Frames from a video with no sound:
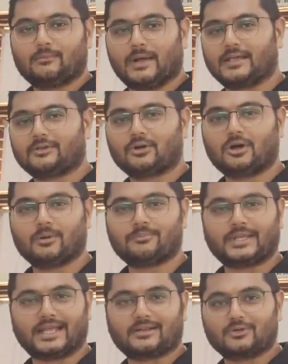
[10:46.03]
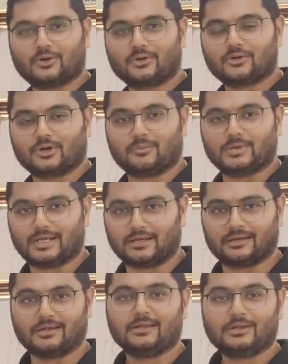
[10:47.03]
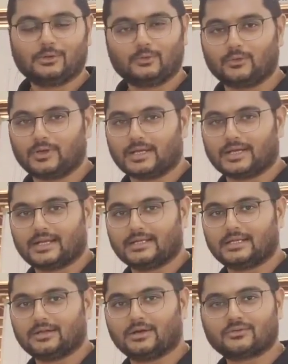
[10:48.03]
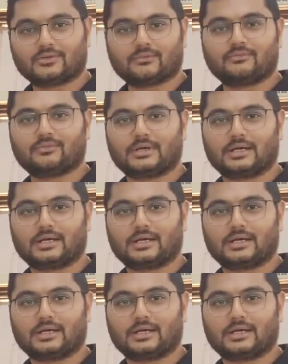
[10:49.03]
microhubtech.com, and you will get the lots of